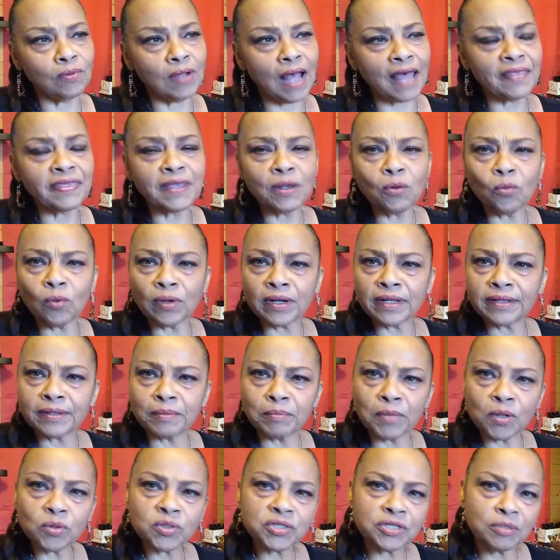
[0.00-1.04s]
I think one of the
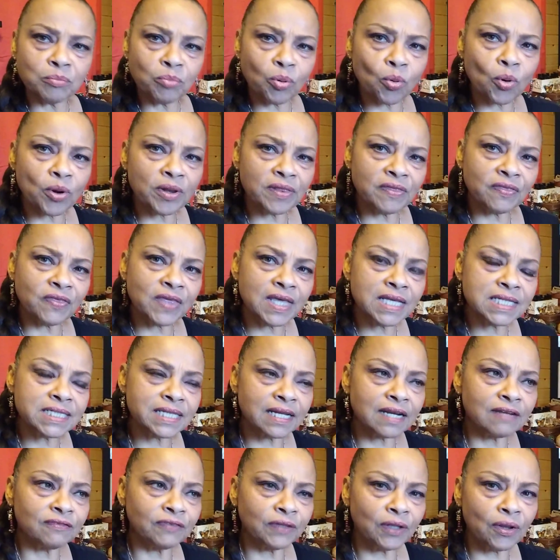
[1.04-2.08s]
most important things
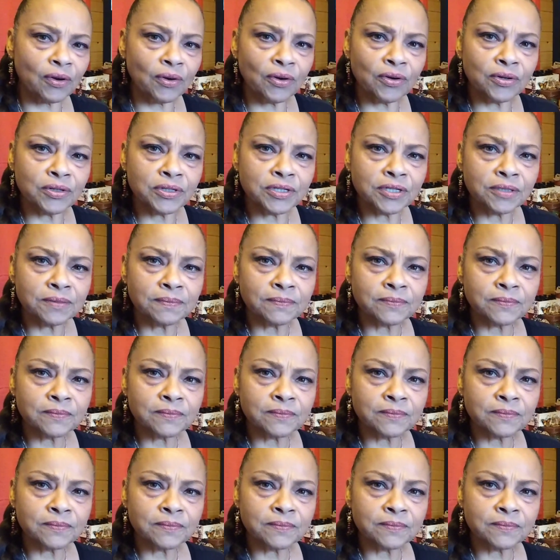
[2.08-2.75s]
that I've learned